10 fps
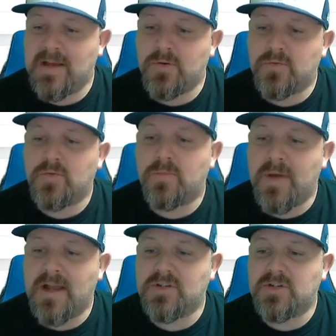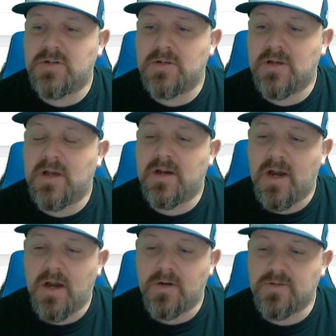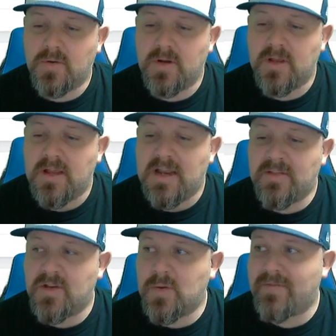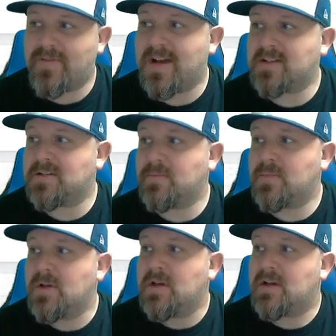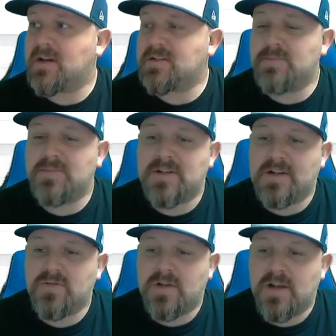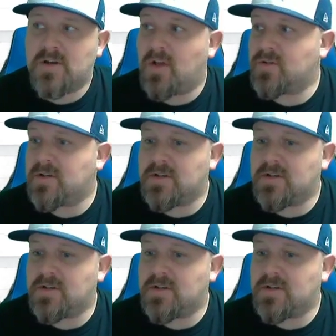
neutral match card, sorry, and then you have custom. Custom's an extra $10.